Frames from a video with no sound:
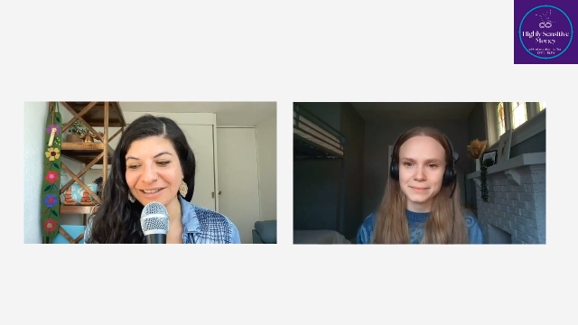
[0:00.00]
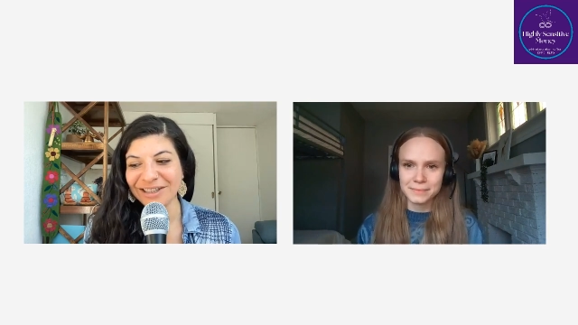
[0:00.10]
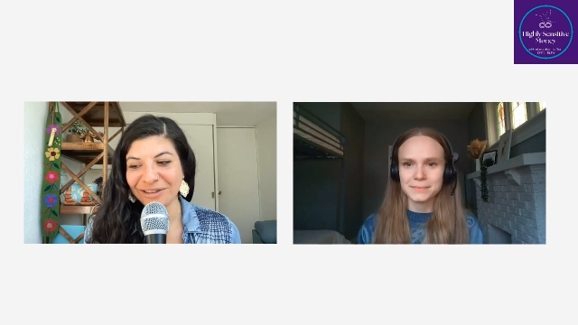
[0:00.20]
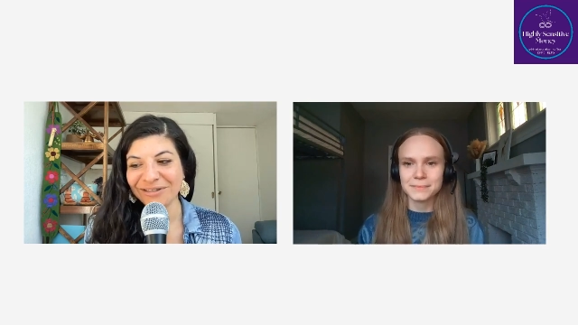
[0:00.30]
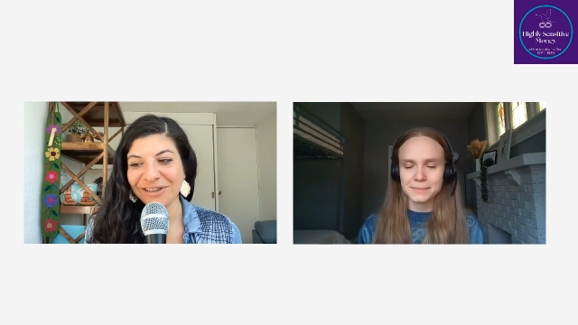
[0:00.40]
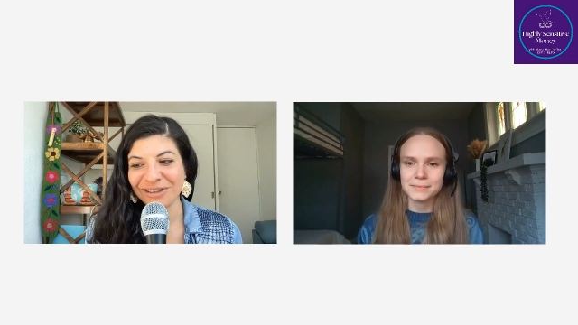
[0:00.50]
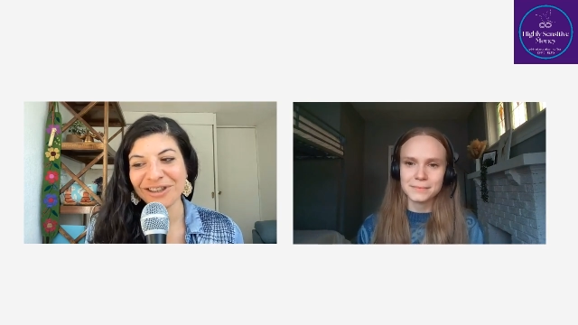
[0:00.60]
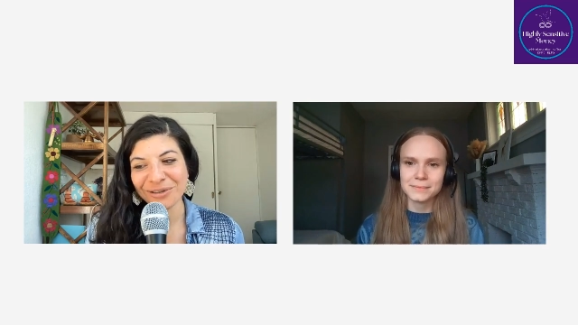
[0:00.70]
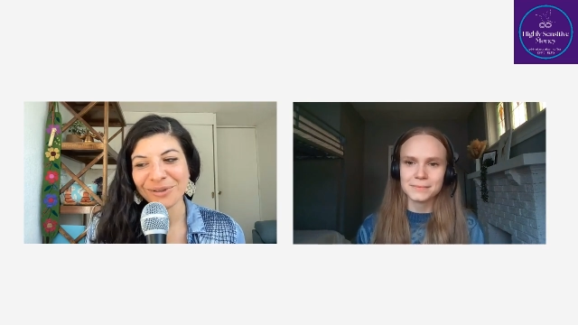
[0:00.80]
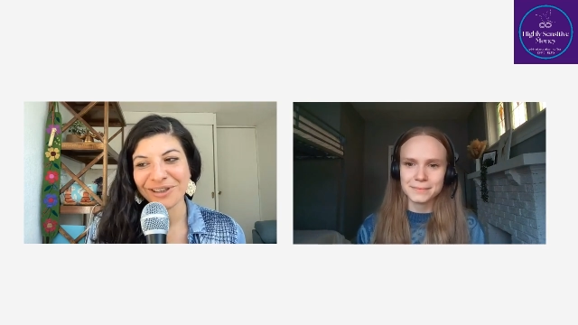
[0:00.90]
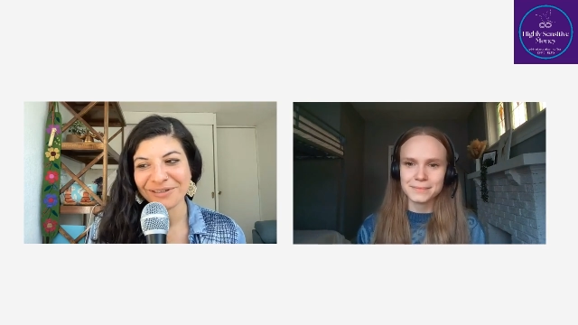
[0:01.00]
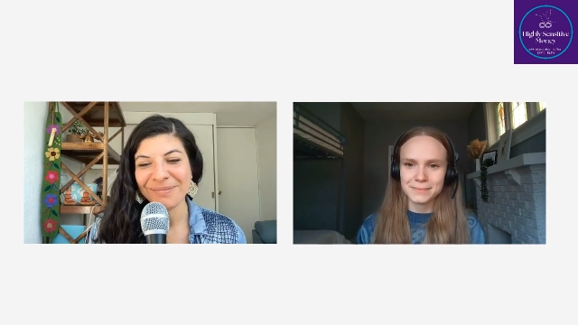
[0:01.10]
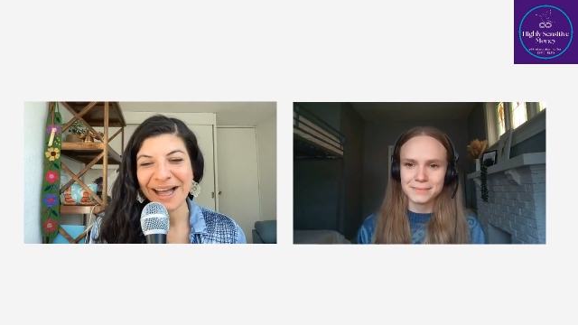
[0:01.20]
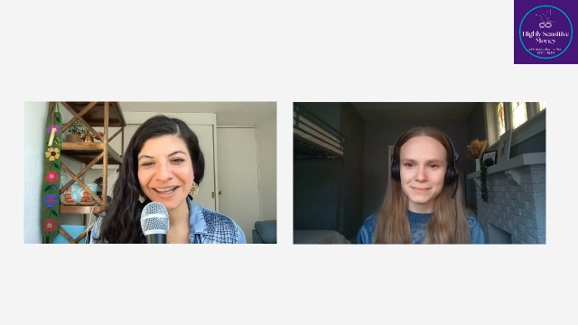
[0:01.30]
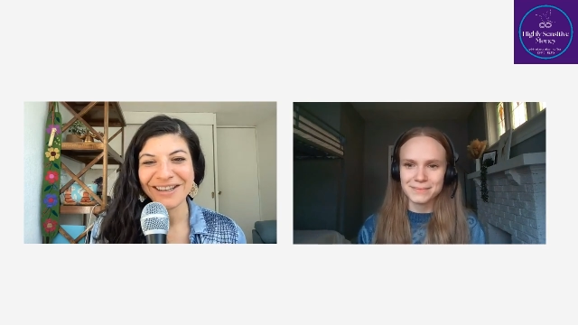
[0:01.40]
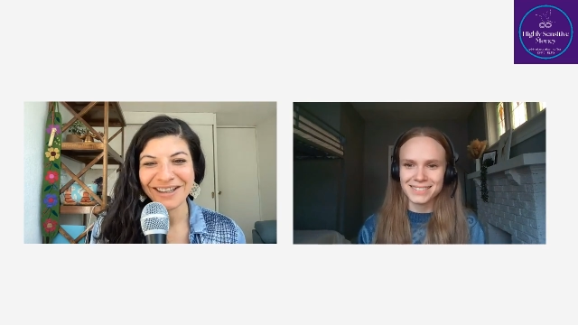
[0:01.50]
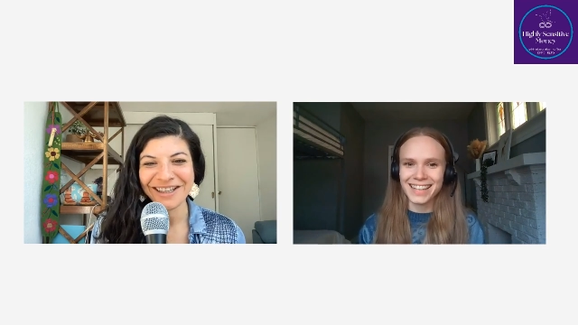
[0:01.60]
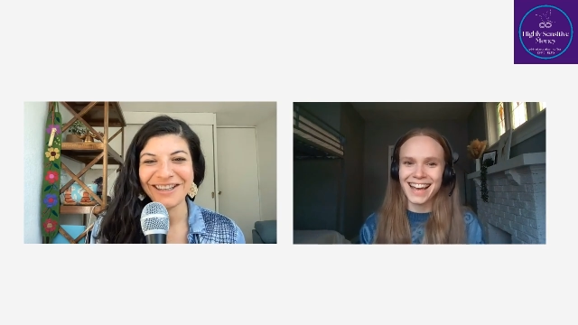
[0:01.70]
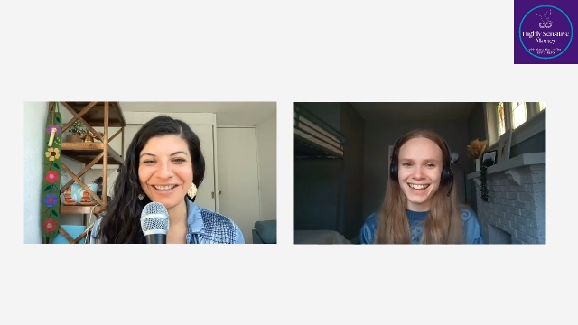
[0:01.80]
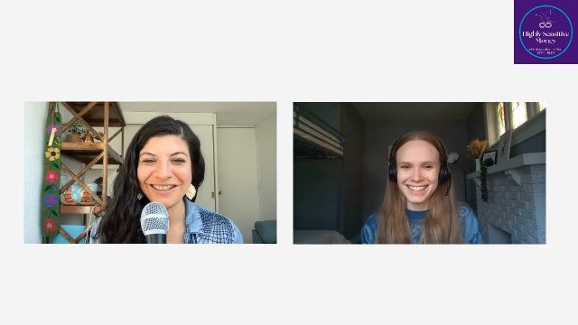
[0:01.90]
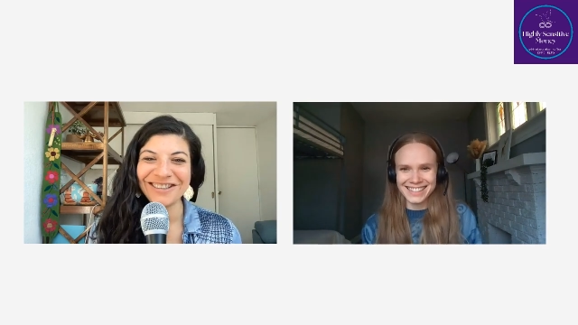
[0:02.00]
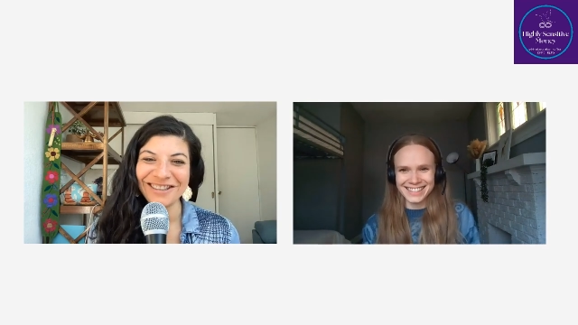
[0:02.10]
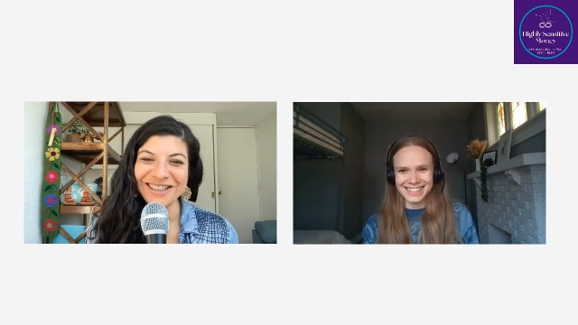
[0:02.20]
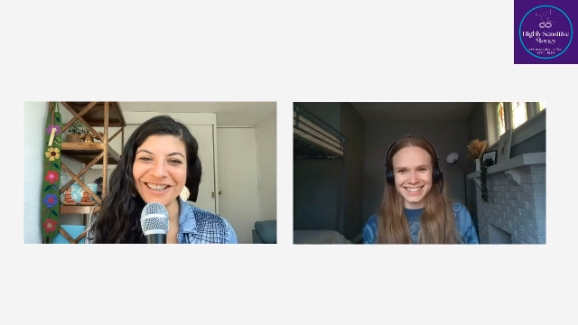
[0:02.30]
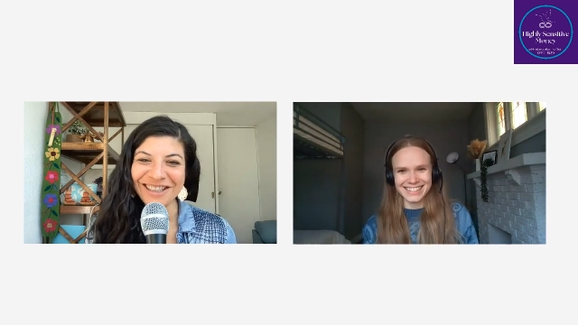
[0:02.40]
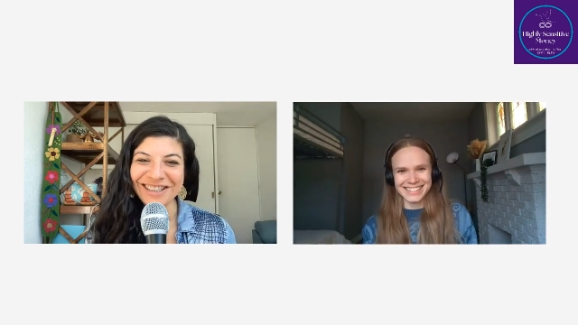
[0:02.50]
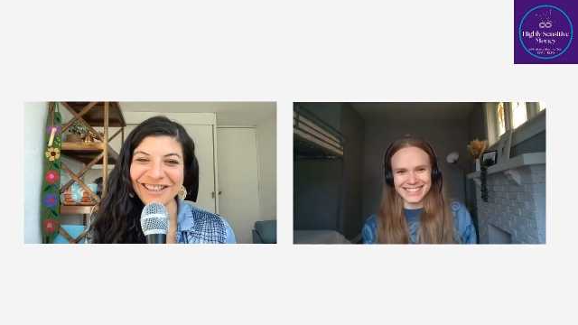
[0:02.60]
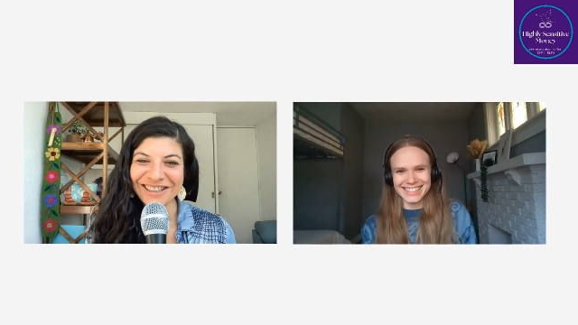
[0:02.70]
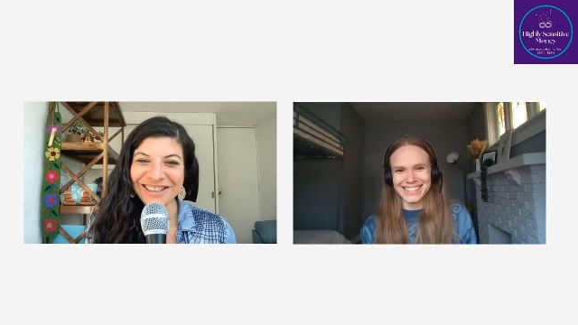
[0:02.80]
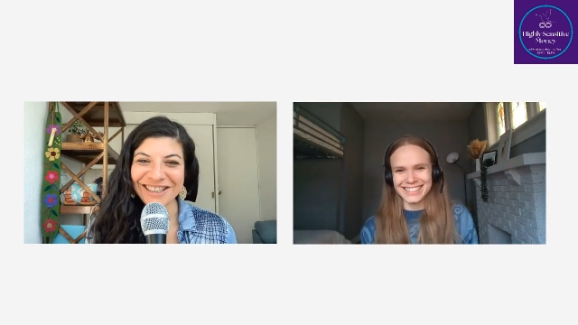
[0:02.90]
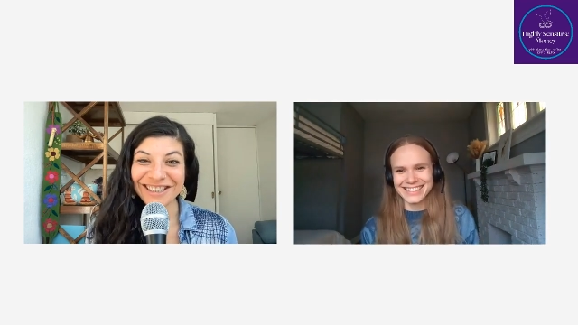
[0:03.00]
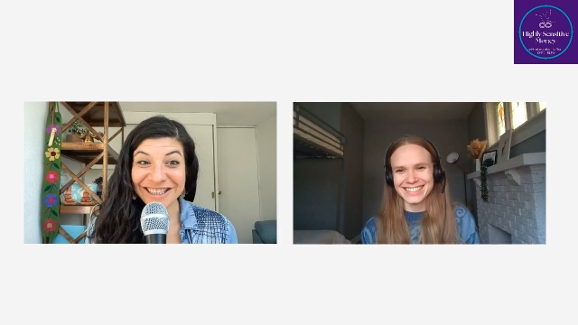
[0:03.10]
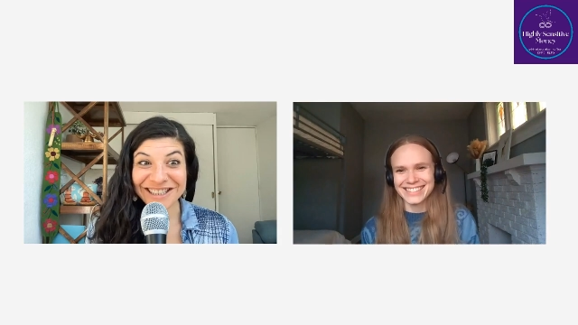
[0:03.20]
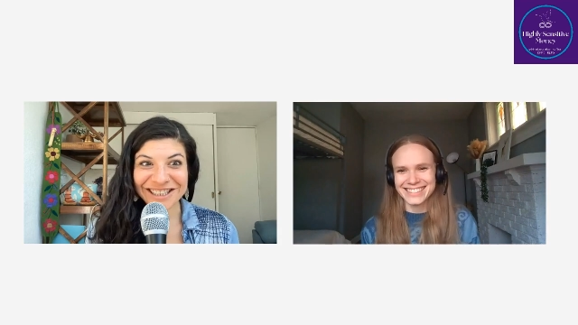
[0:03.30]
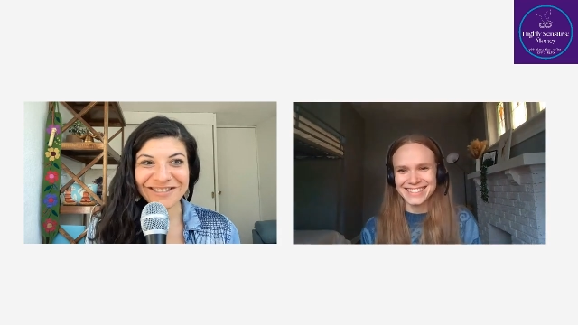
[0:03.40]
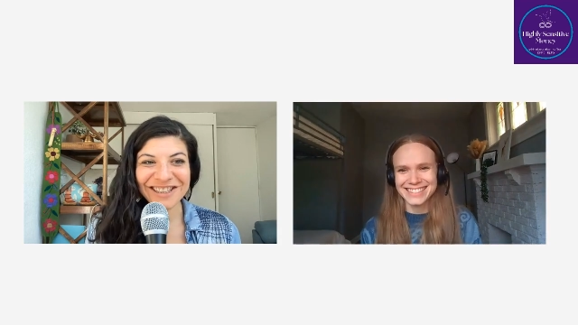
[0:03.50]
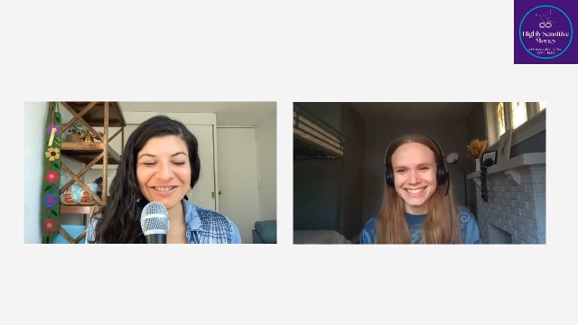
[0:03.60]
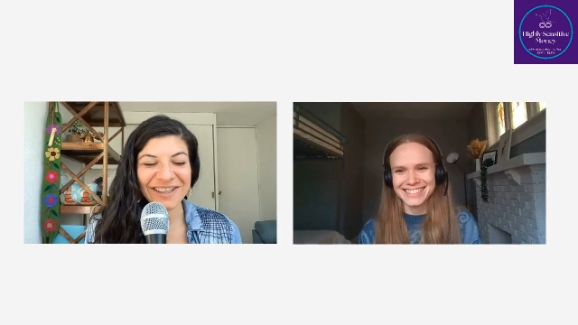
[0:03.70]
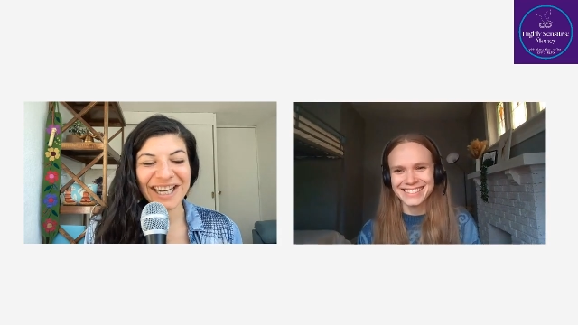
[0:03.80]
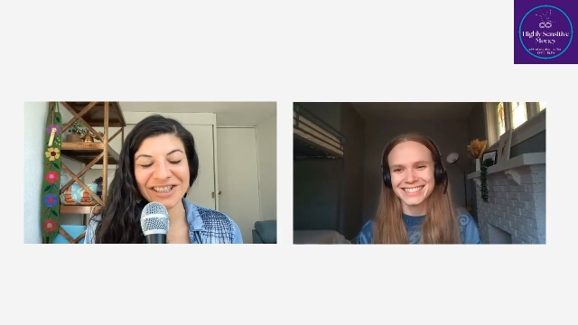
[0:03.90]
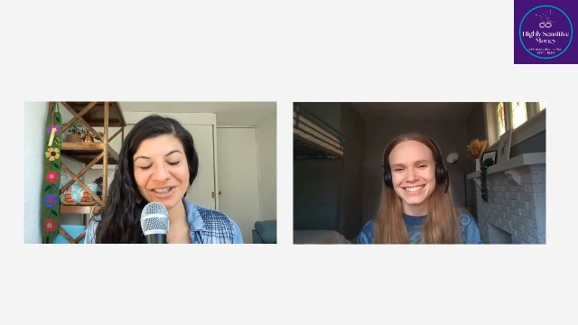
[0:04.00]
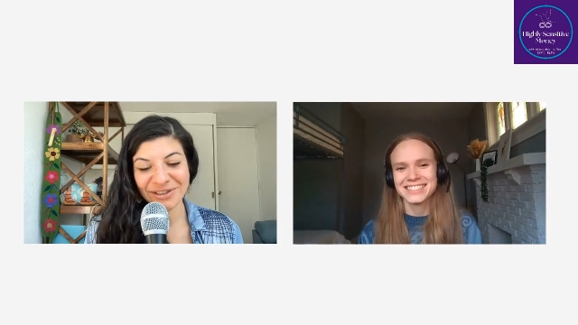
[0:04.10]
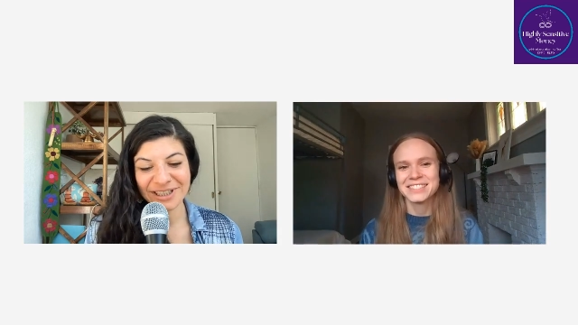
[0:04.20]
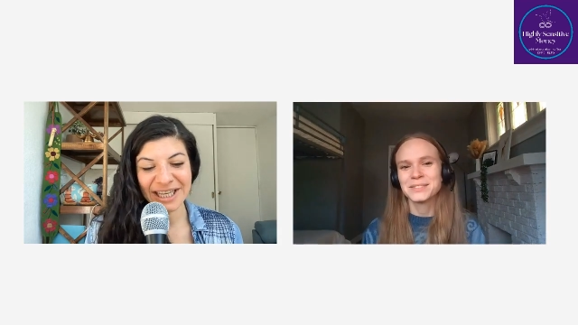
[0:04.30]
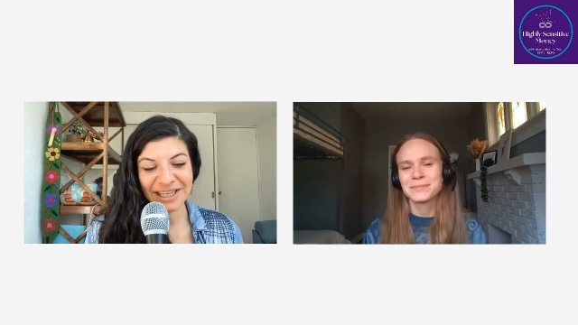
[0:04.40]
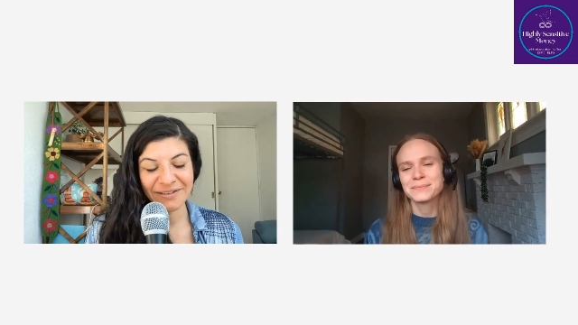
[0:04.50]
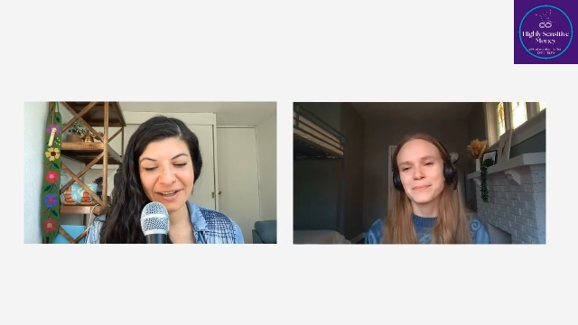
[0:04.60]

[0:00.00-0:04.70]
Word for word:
Speaker 1: So good work, Matt, yeah. in assisting with the financial side of